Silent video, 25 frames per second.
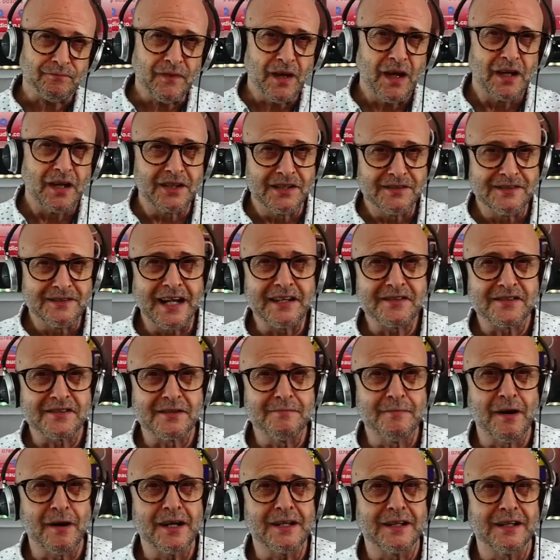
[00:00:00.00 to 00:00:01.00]
a condenser
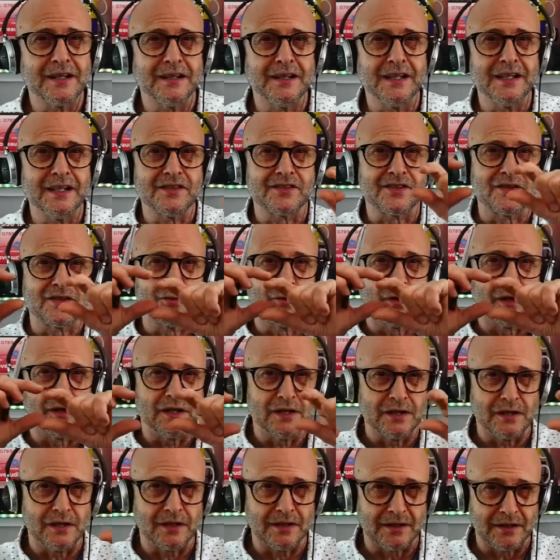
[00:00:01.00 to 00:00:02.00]
mic into
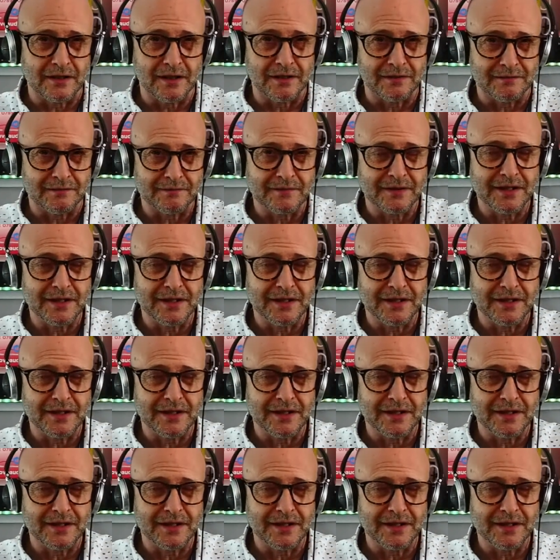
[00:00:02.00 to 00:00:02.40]
an